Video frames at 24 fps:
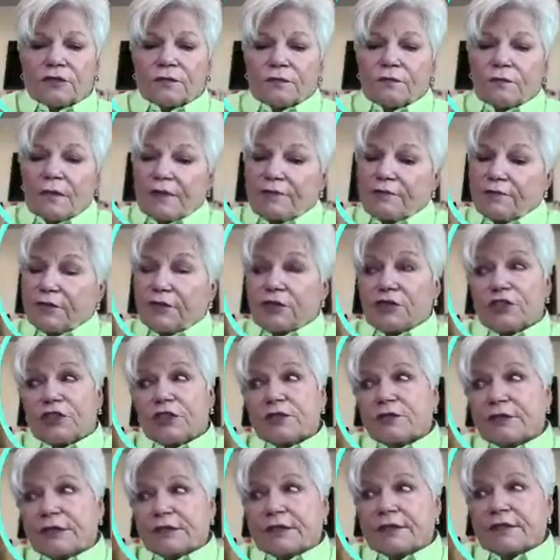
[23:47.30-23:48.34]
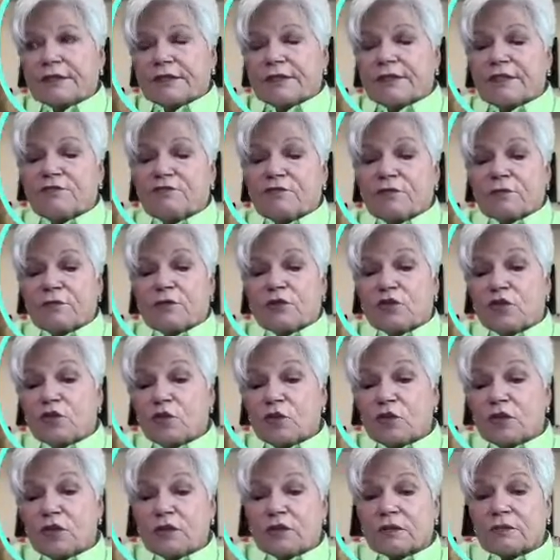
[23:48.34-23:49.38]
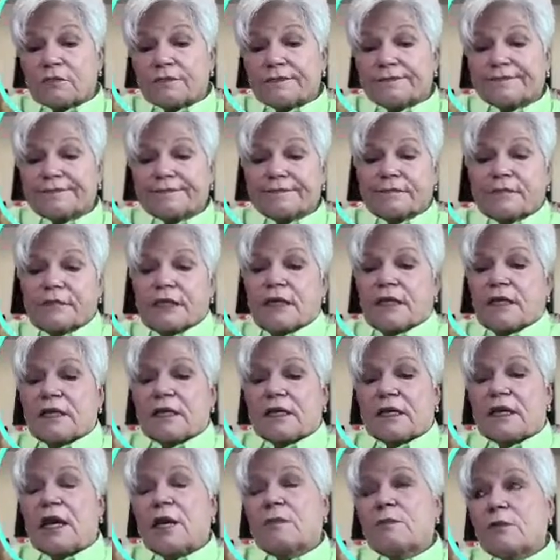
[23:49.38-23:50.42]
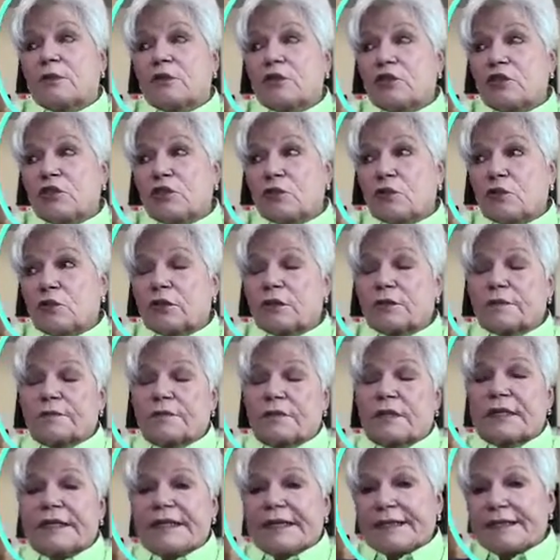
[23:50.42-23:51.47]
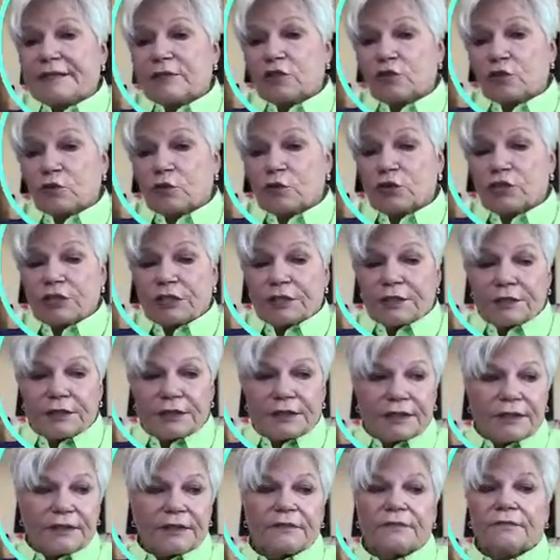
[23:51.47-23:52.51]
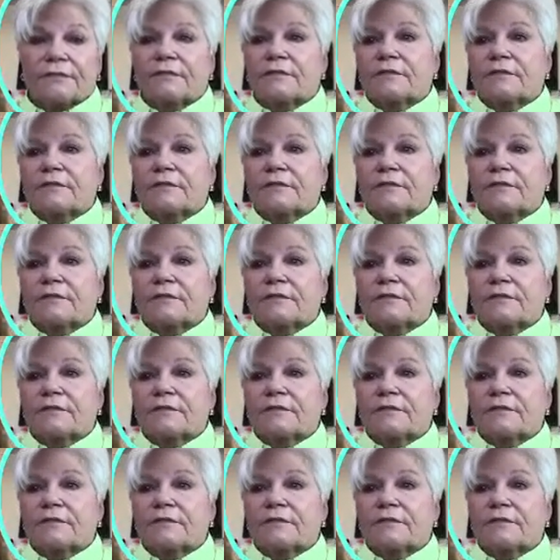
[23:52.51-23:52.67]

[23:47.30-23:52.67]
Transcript: my friend Jody is from New York, Upper New York, Lake George area.